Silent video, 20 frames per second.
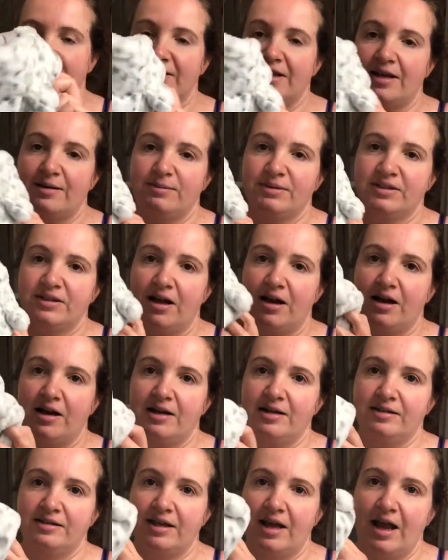same
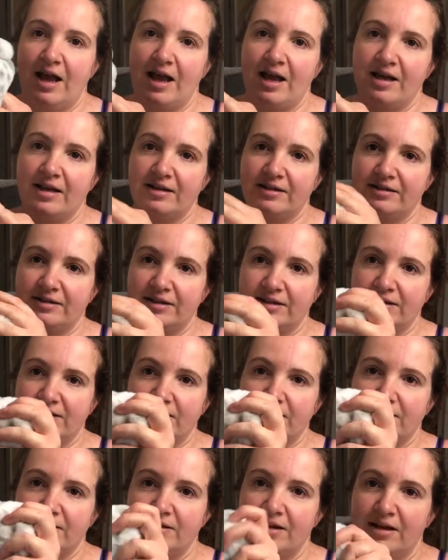size, and
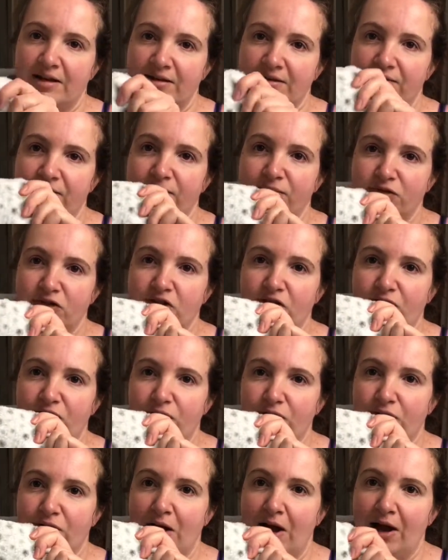it's, she
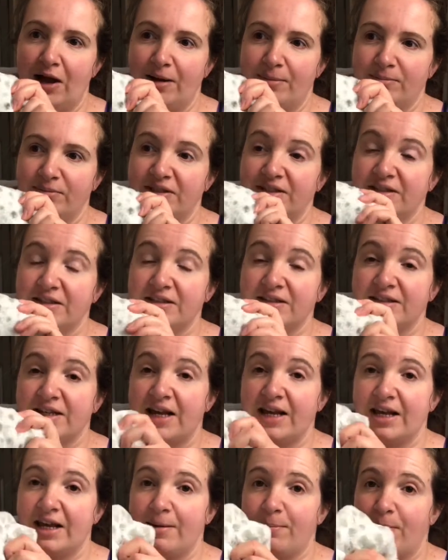didn't
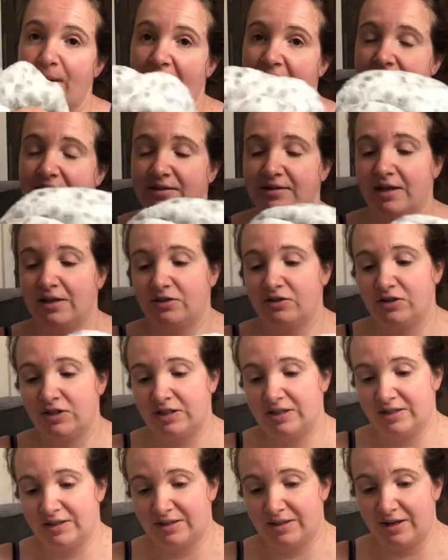take it back, so she
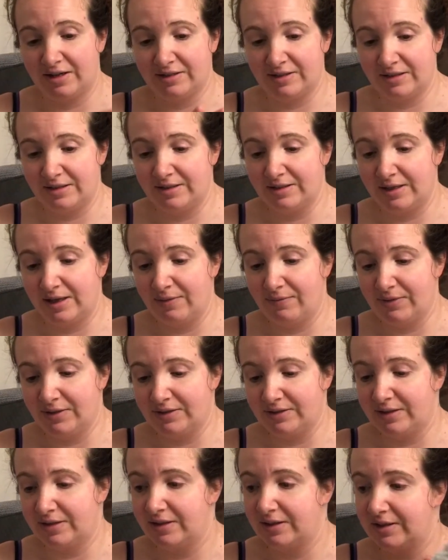decided to give it
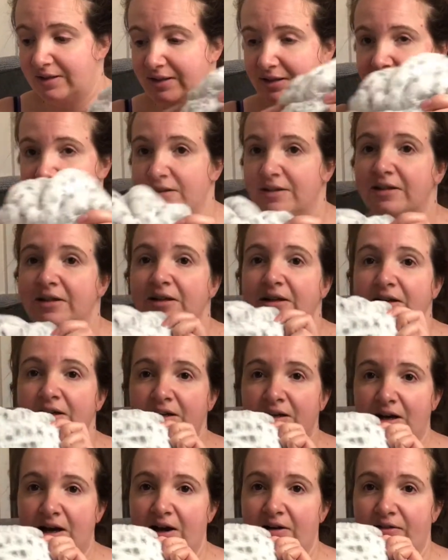to
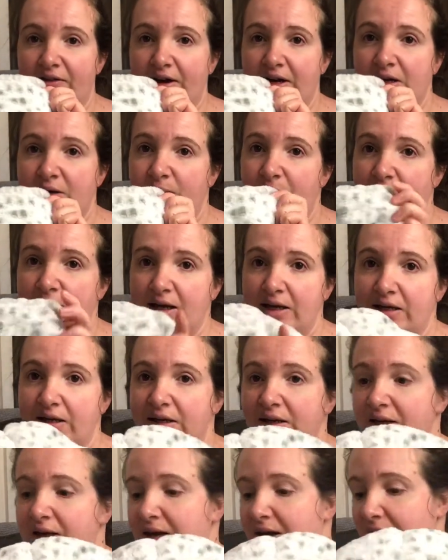her anyway.
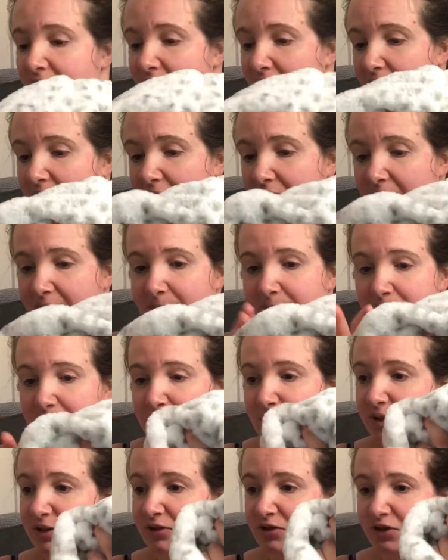
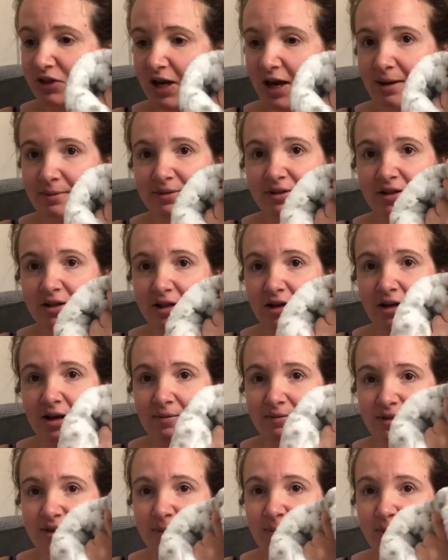But she absolutely
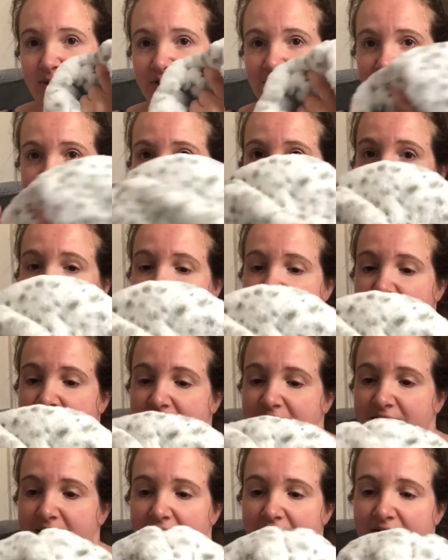loves the body
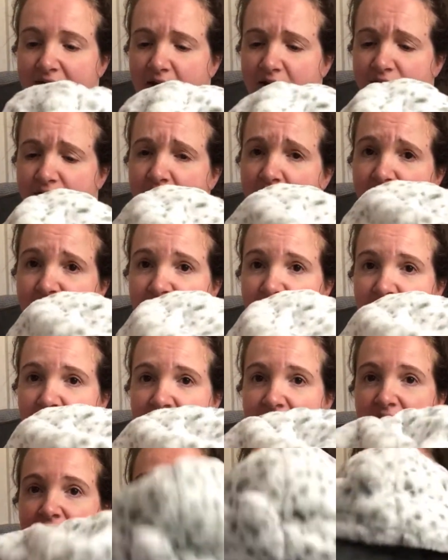warmers. They're so
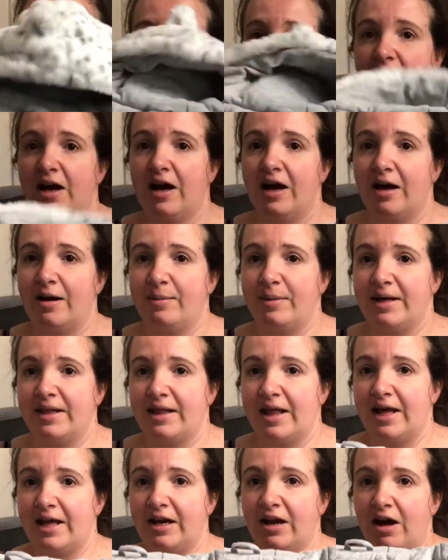fluffy, and
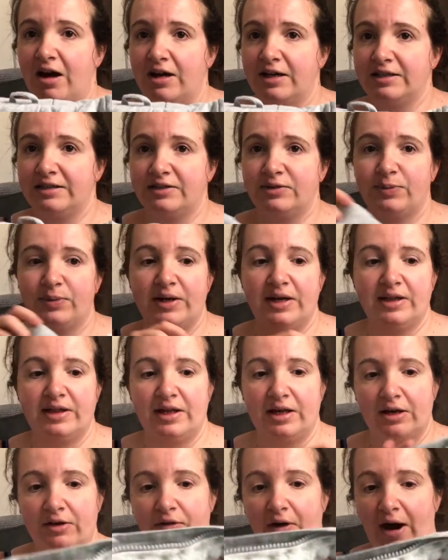they're lined with
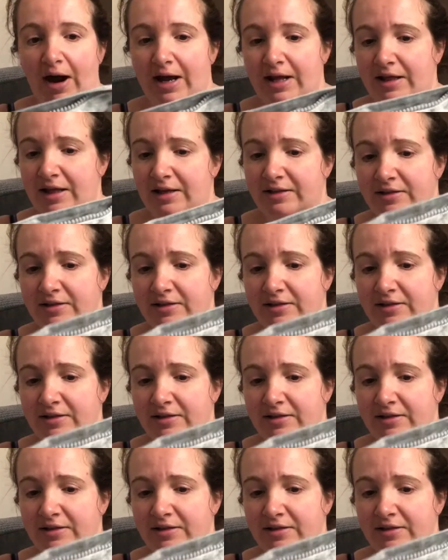a grey, and they're